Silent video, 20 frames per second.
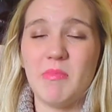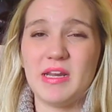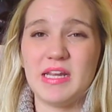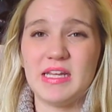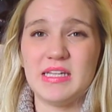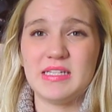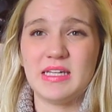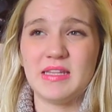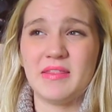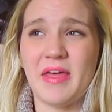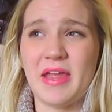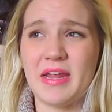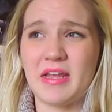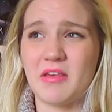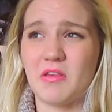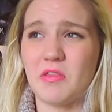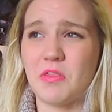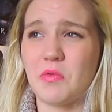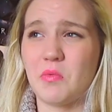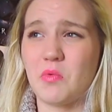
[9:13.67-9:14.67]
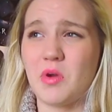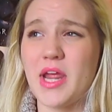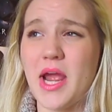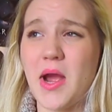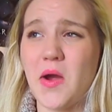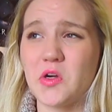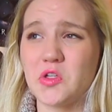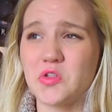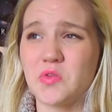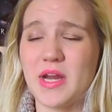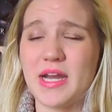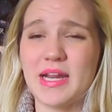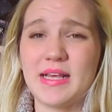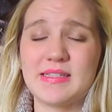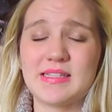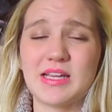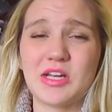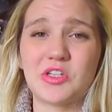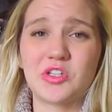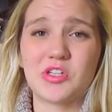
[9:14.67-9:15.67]
but he did like 3-hour training
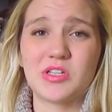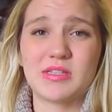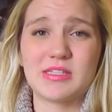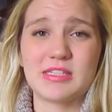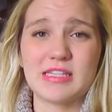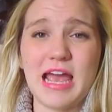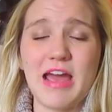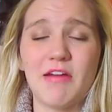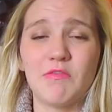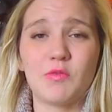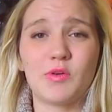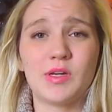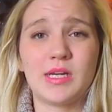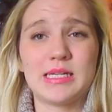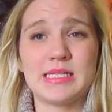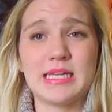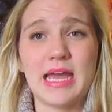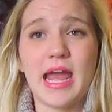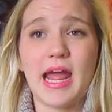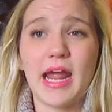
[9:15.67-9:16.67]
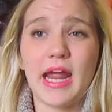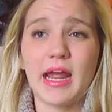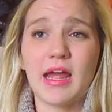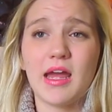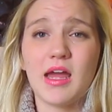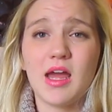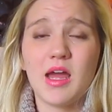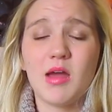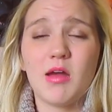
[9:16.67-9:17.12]
sessions every day